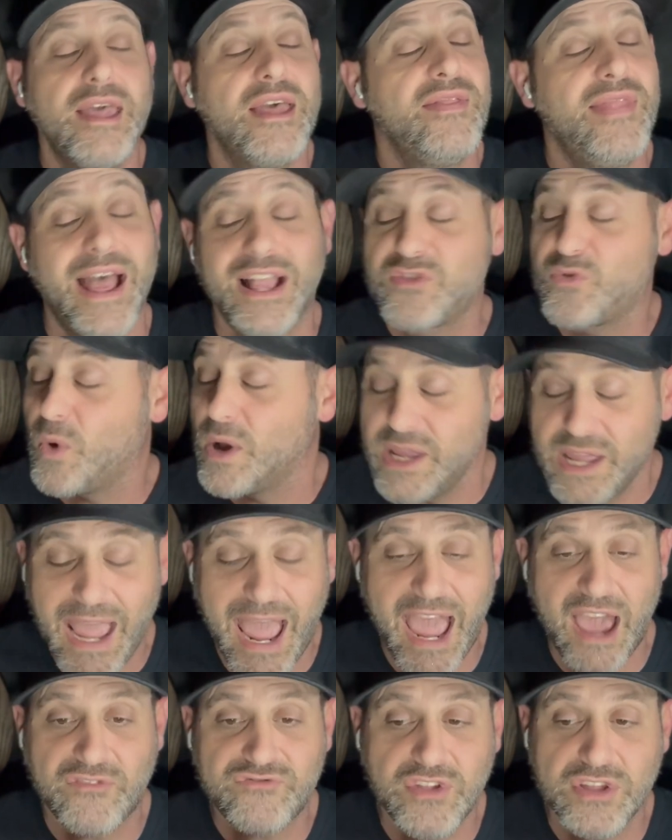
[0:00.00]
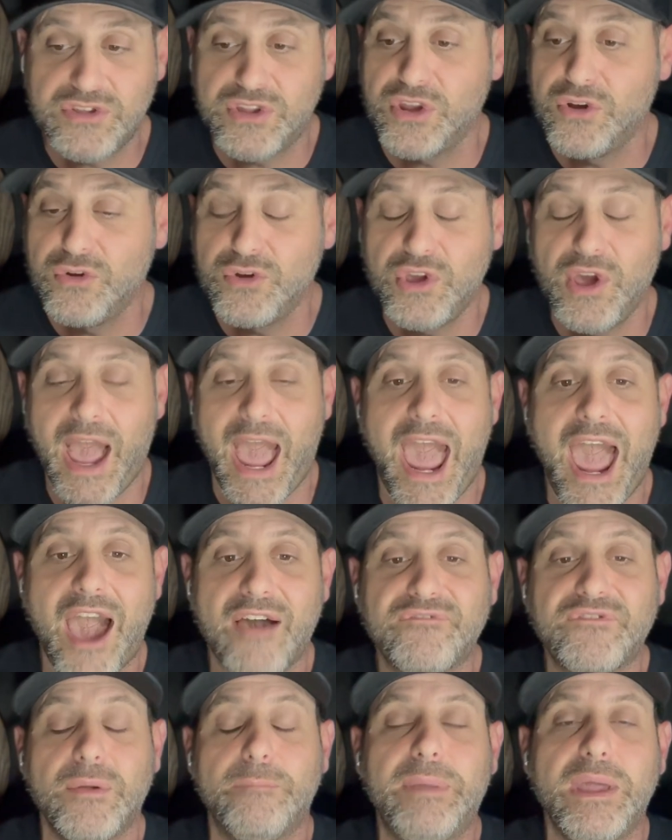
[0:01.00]
That's what you have to do. You
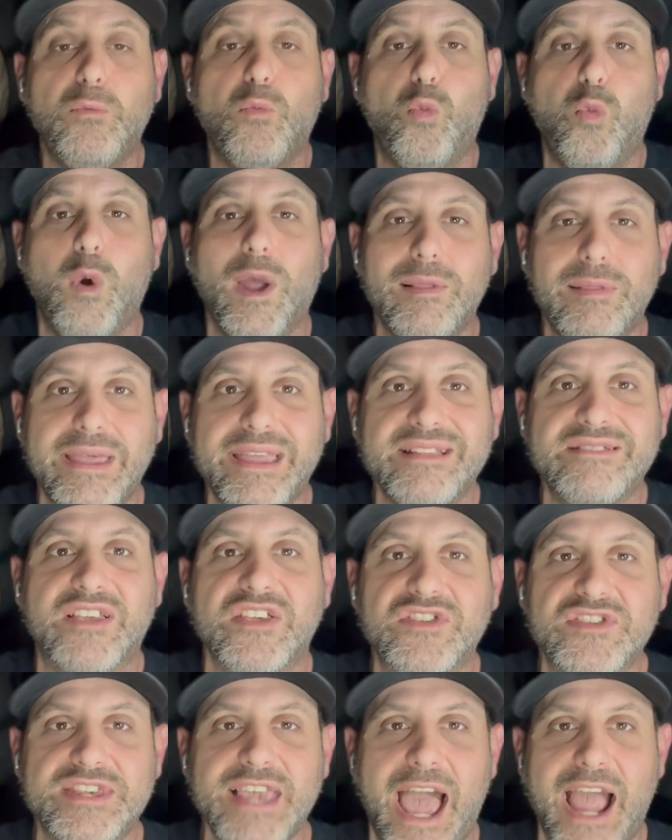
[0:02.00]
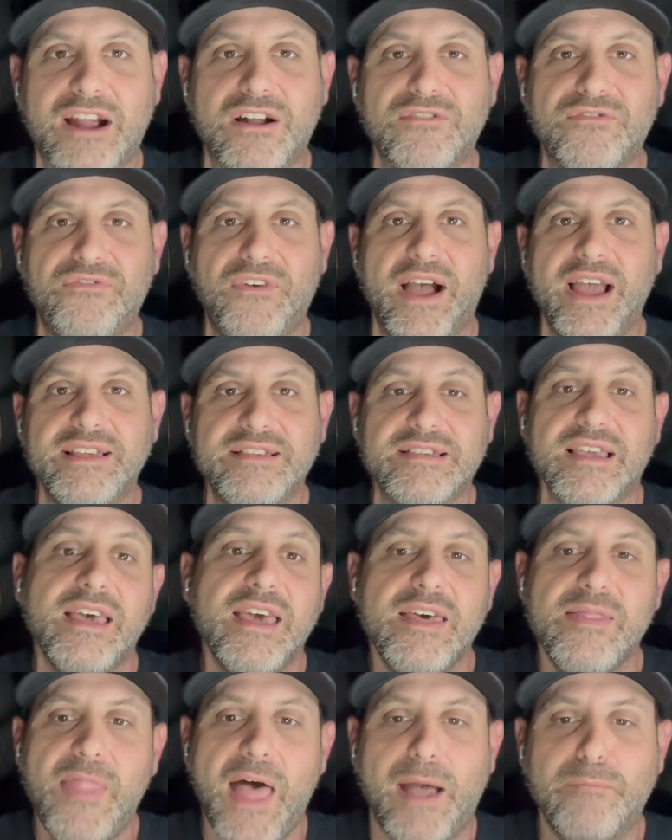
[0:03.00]
have to be willing to sacrifice
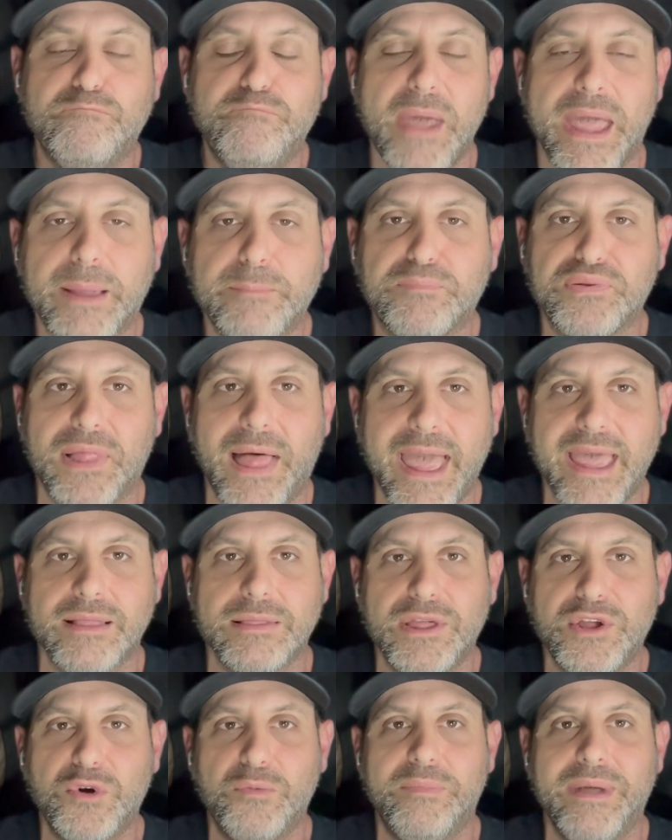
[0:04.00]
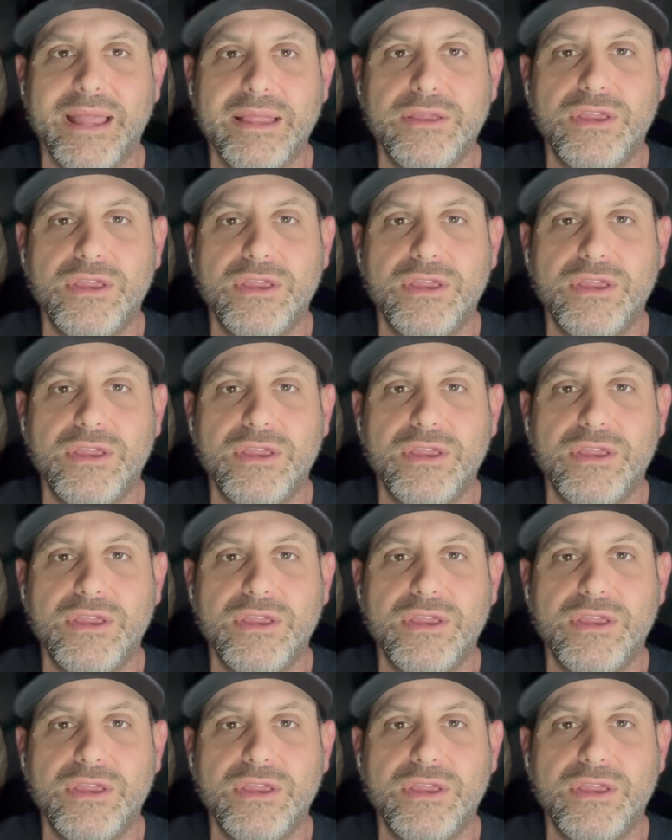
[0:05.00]
that big play a little bit,